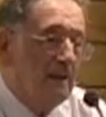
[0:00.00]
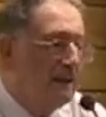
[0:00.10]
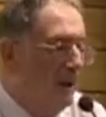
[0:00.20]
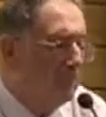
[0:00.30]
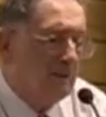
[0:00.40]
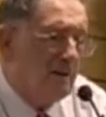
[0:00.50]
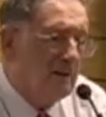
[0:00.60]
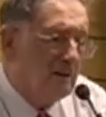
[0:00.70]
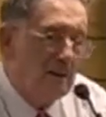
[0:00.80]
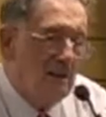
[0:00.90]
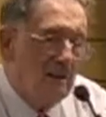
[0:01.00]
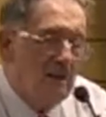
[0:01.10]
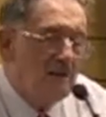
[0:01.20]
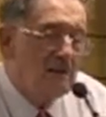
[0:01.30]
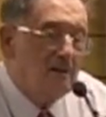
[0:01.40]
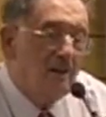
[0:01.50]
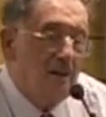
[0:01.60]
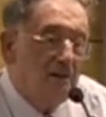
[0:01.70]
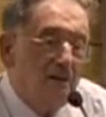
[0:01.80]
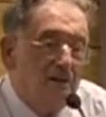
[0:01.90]
that. They are brilliant. They are, they
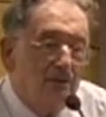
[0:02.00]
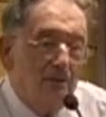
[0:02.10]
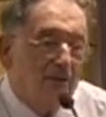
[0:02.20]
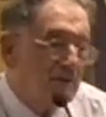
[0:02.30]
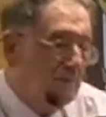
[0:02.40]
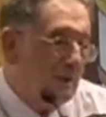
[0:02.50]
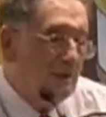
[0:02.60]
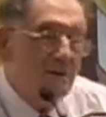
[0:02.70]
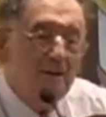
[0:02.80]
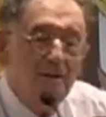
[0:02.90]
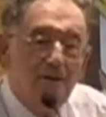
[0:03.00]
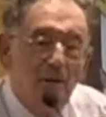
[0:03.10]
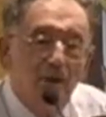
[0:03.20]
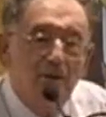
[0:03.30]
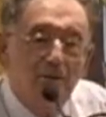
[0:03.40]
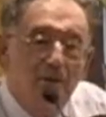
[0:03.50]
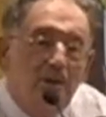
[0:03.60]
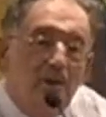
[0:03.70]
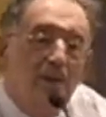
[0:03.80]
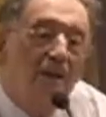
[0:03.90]
are they've got tremendous knowledge and
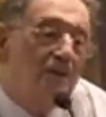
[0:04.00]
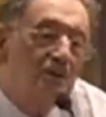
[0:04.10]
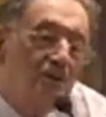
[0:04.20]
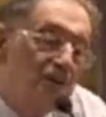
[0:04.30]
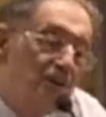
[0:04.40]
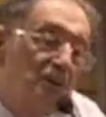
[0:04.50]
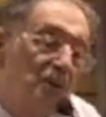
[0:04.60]
intelligence and